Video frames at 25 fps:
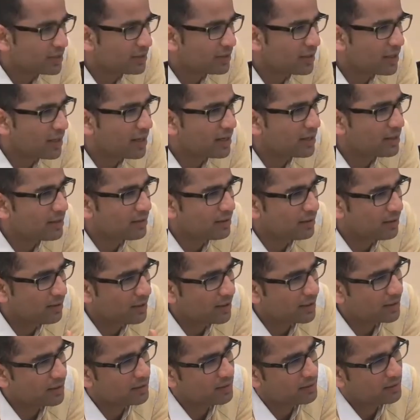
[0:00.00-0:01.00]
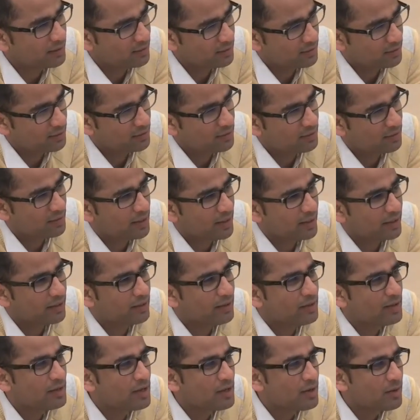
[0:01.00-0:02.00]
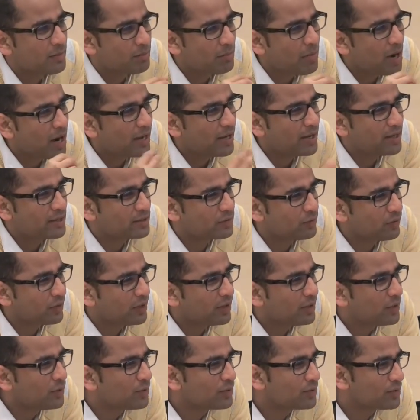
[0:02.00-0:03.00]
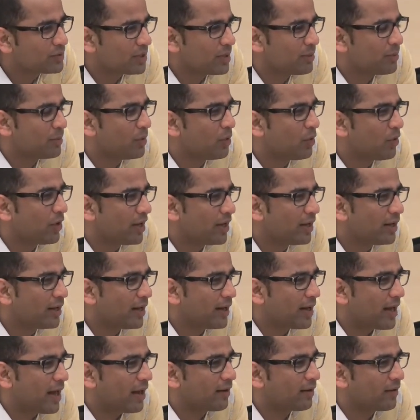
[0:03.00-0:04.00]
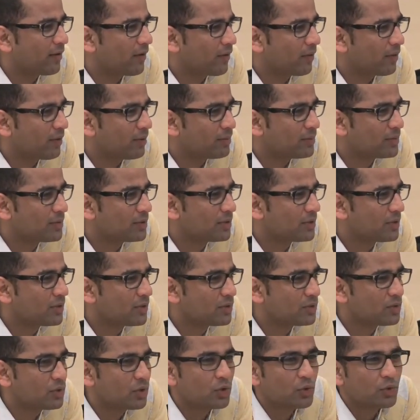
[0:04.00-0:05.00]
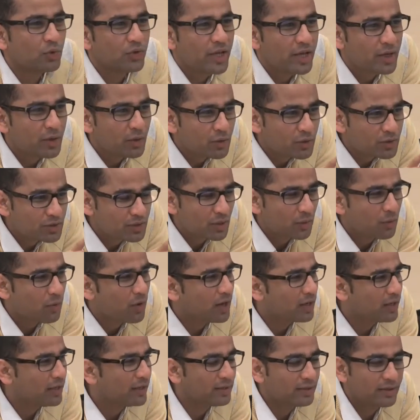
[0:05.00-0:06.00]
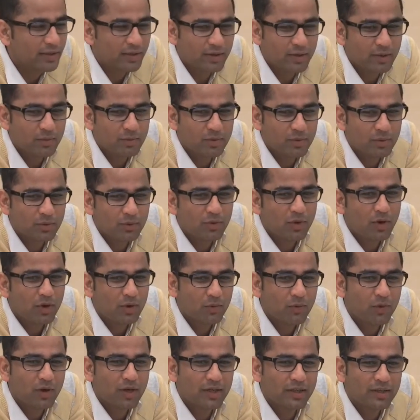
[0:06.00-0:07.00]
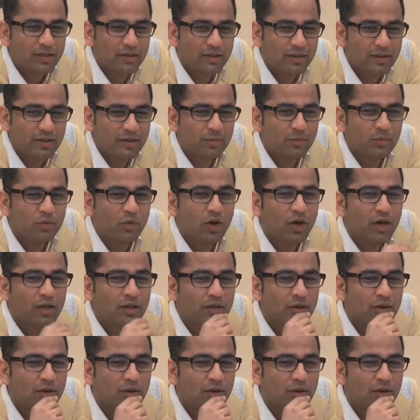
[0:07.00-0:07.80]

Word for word: that like like buyers will use some no regret algorithms. Yeah. So do they use the one in theorem two or one in theorem one? I